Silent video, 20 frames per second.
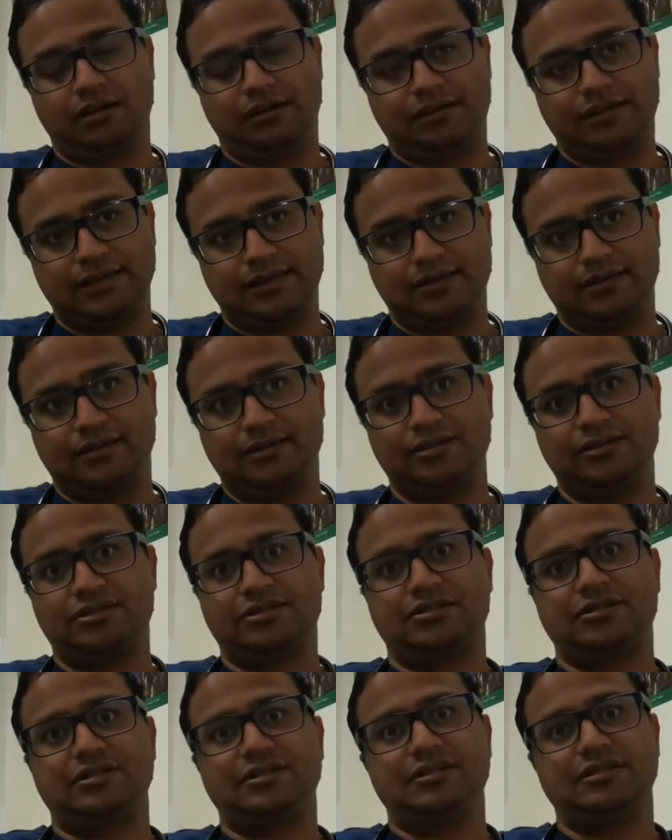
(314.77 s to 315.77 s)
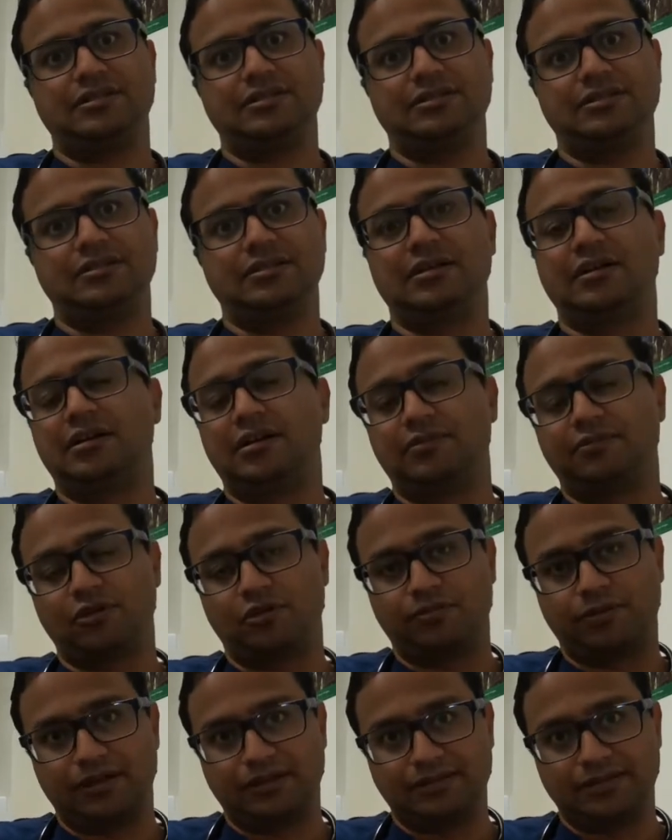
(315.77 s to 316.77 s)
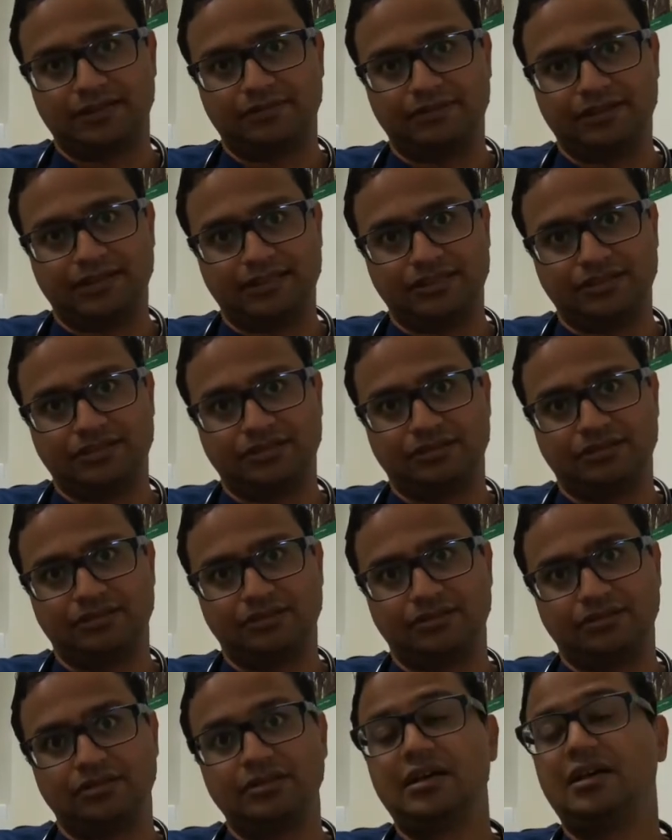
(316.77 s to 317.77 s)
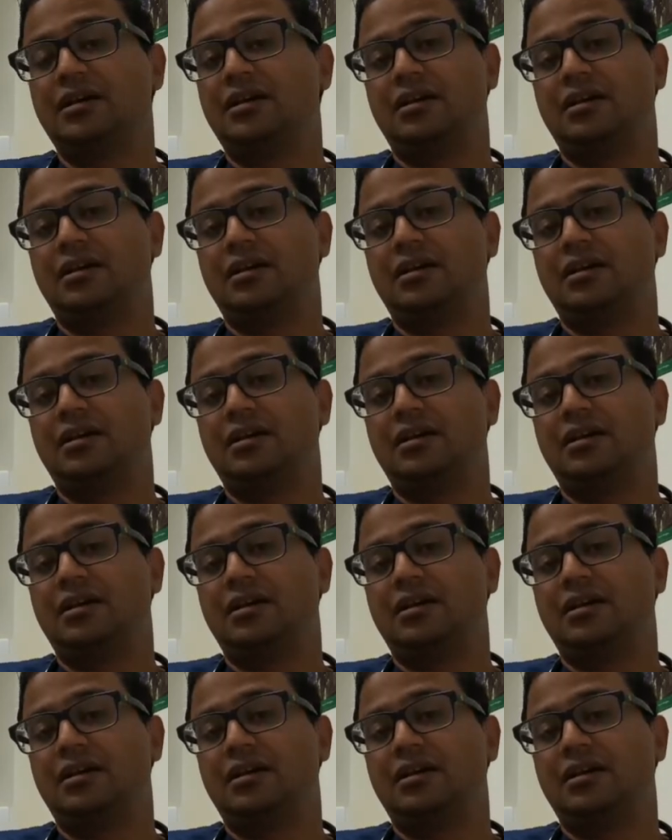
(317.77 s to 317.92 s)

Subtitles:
take a history, proper examination,